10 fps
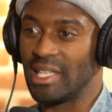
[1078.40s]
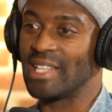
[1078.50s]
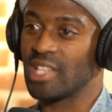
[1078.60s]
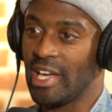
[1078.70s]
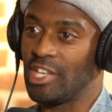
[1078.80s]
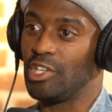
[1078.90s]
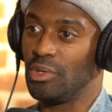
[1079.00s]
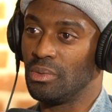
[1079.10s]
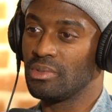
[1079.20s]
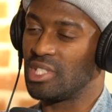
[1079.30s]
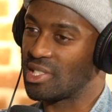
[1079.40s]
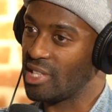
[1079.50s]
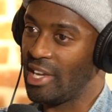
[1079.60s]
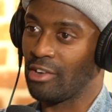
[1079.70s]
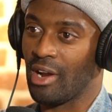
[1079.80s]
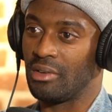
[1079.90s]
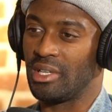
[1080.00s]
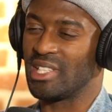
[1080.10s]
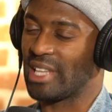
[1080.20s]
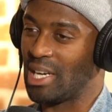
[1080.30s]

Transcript: Like, that's AQ, just staying grounded.